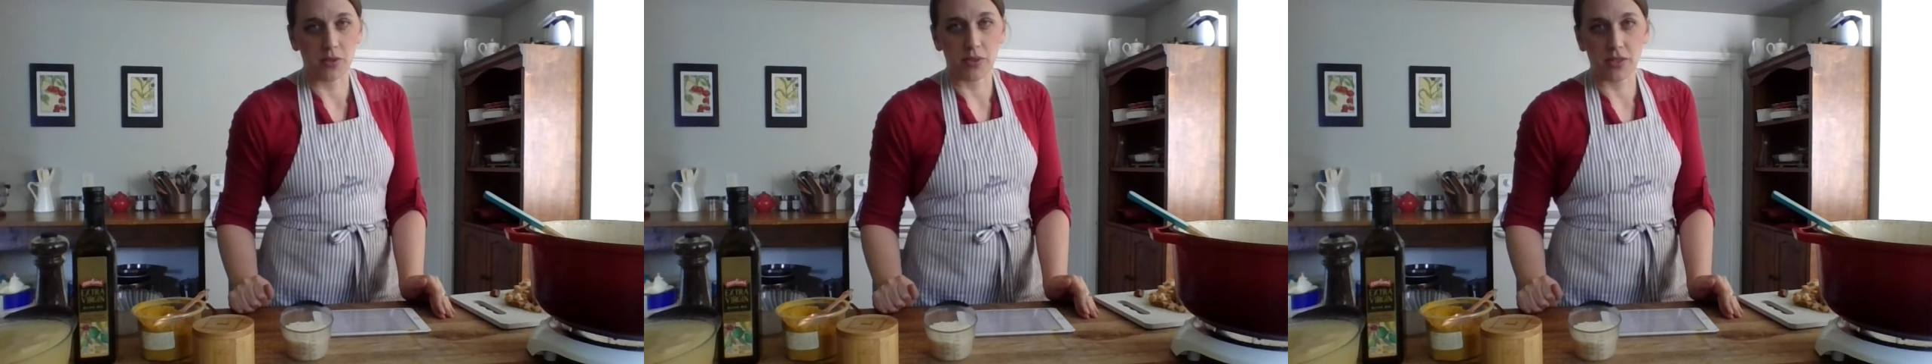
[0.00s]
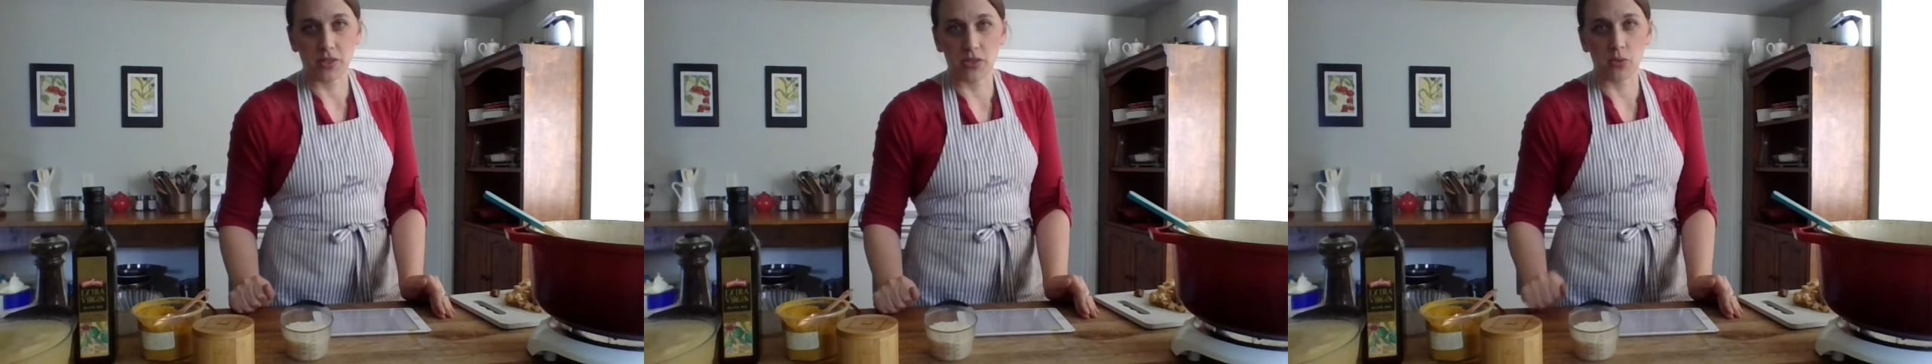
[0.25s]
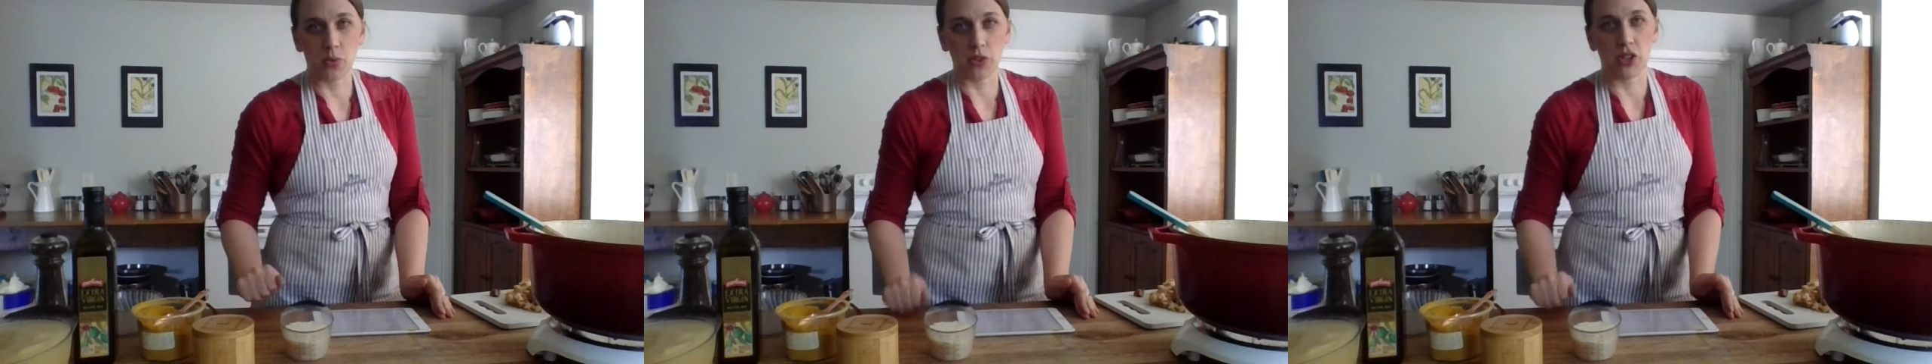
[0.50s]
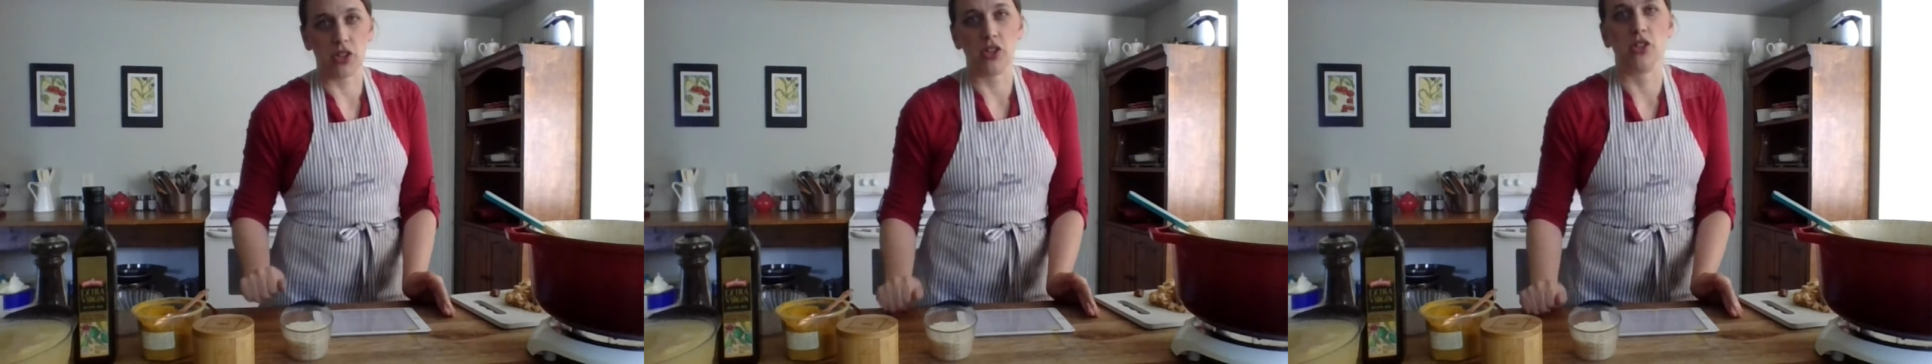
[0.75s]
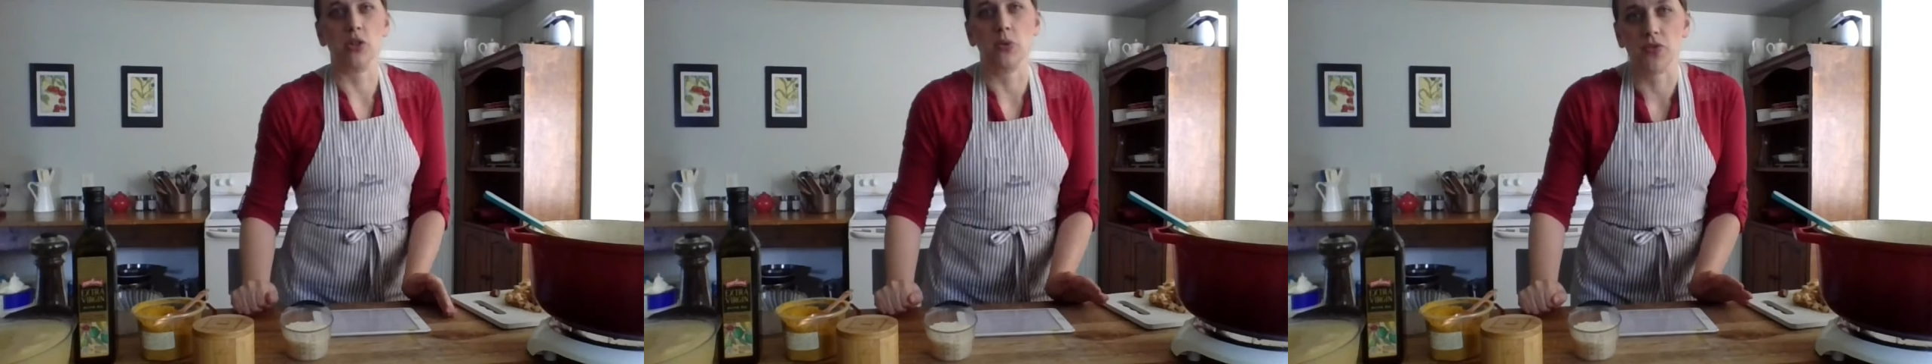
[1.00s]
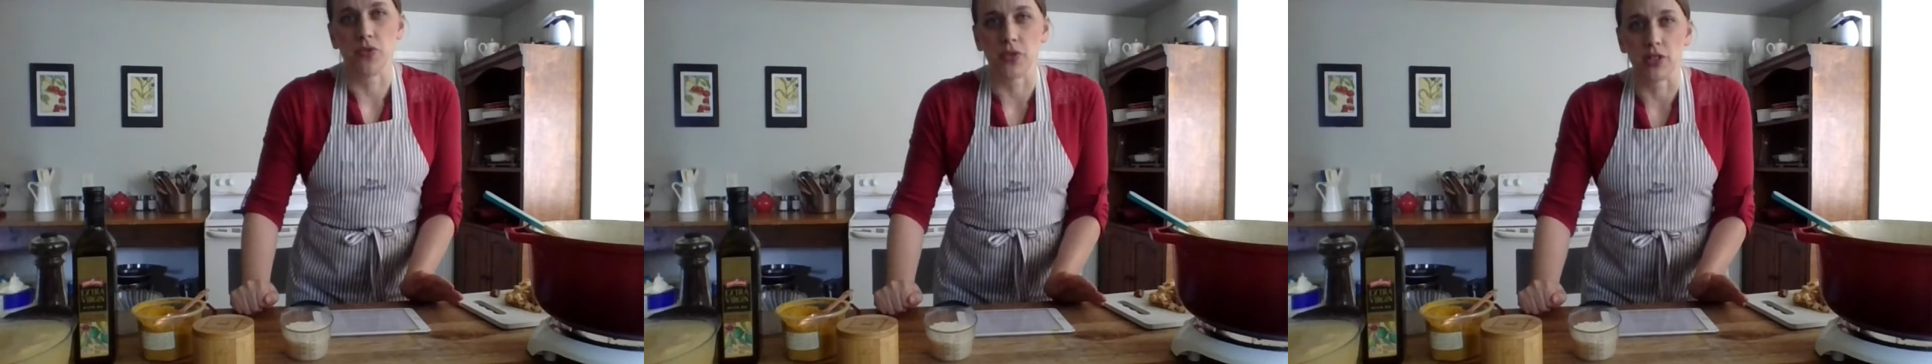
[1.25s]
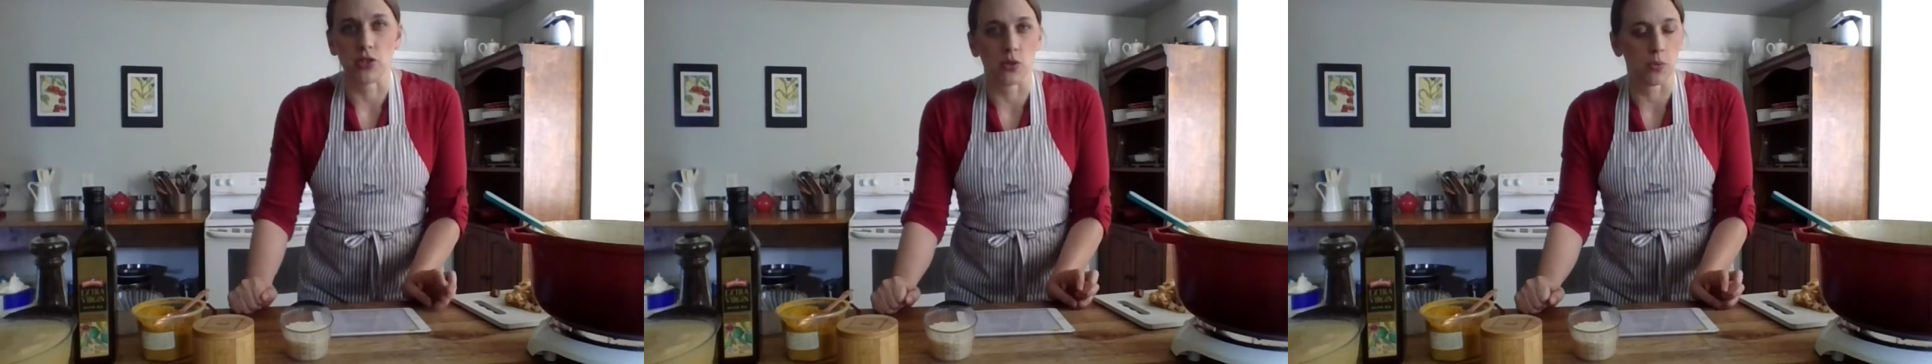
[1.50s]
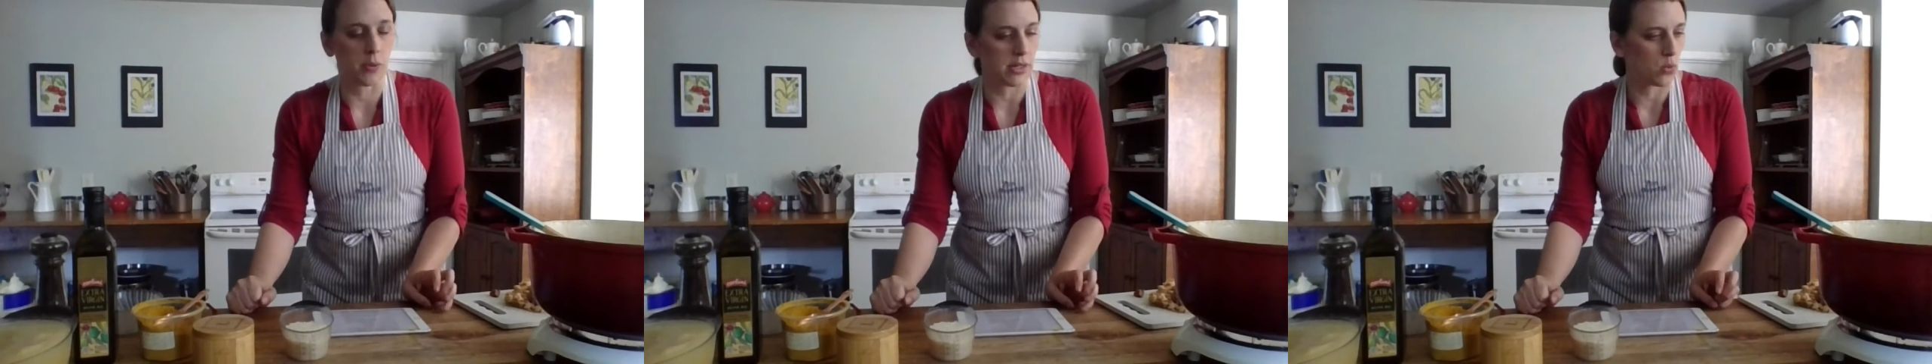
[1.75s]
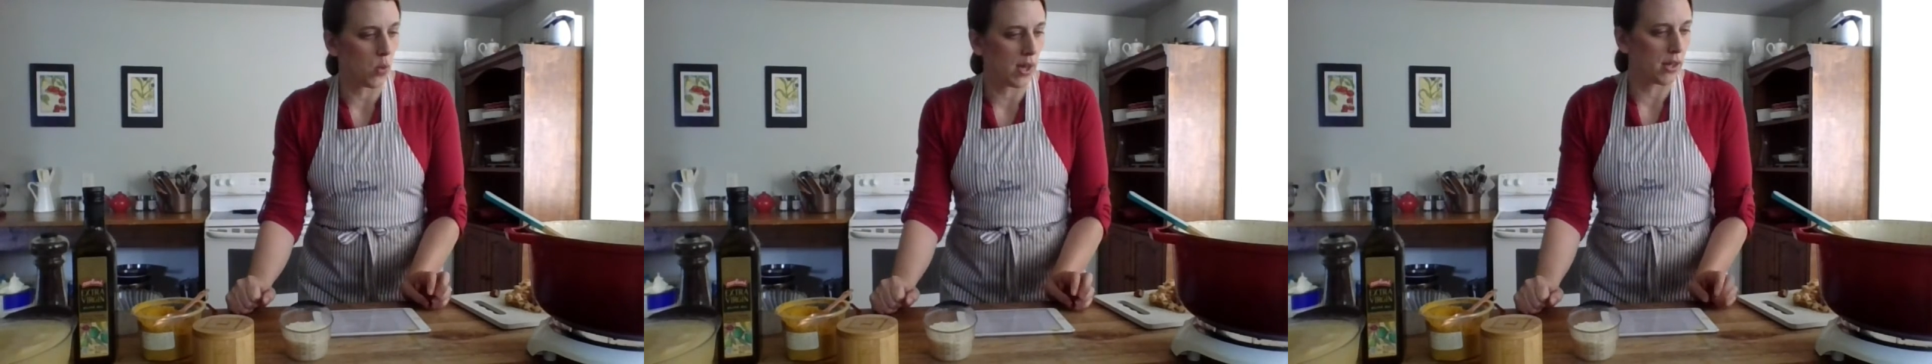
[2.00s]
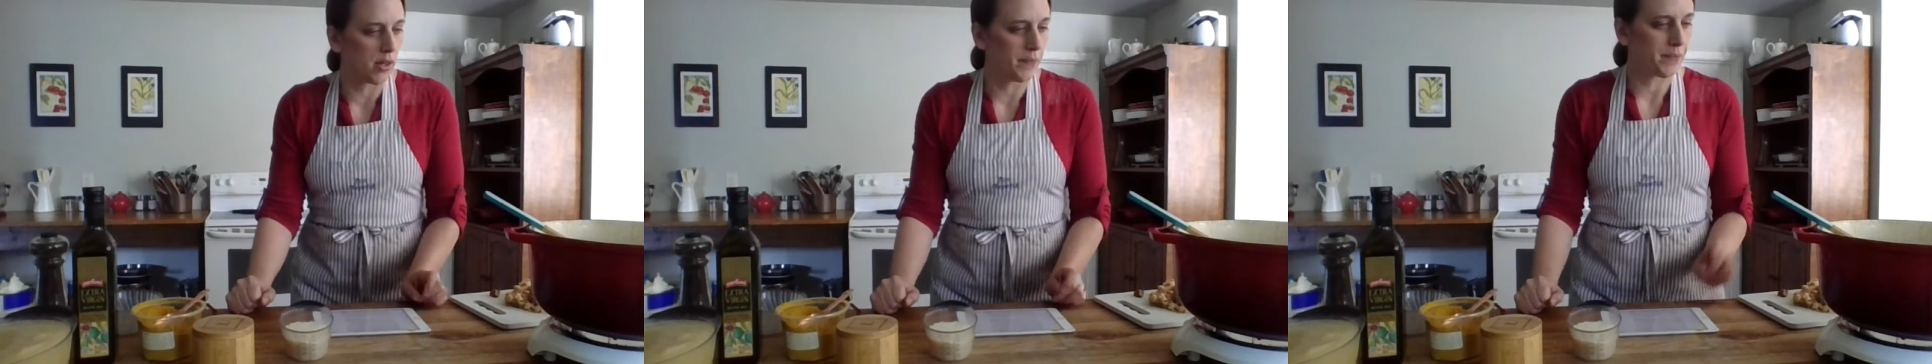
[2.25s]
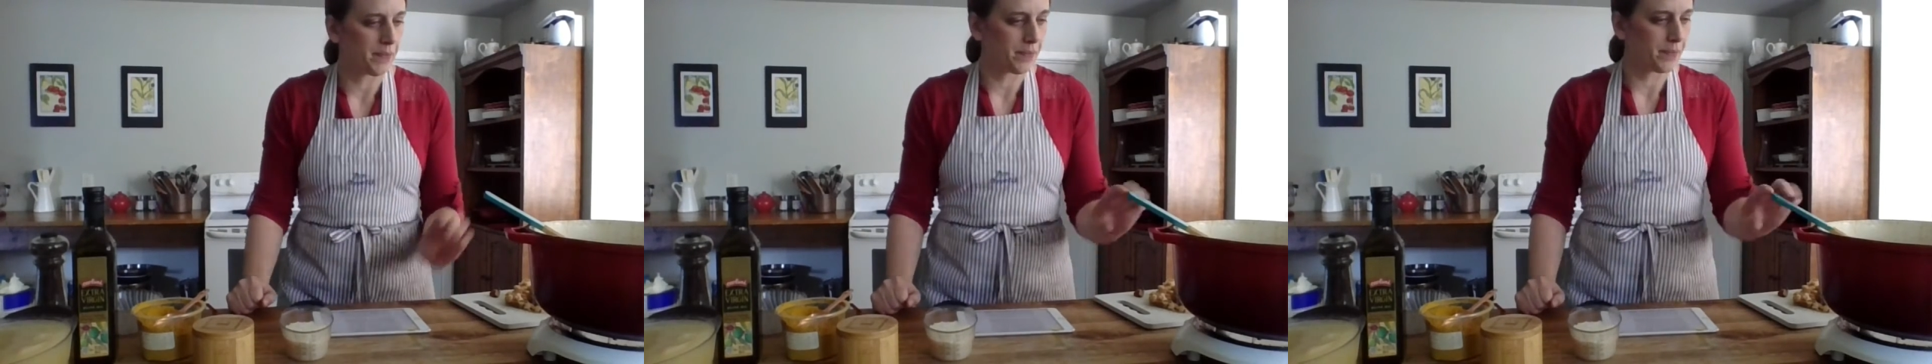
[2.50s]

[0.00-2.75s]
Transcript: So this is a really good gluten-free soup as well.